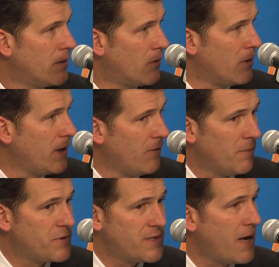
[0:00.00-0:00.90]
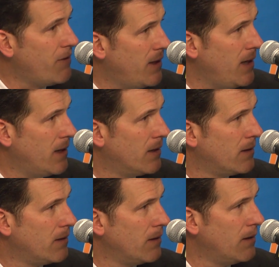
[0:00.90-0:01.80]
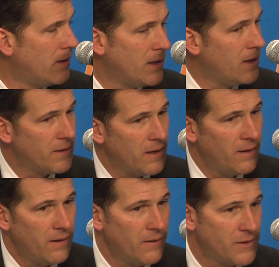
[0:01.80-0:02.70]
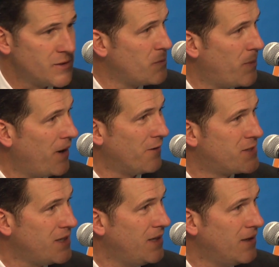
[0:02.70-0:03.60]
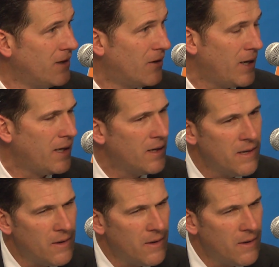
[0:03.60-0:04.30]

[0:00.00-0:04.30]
We're going to give up 70. You know, this is embarrassing, you know, and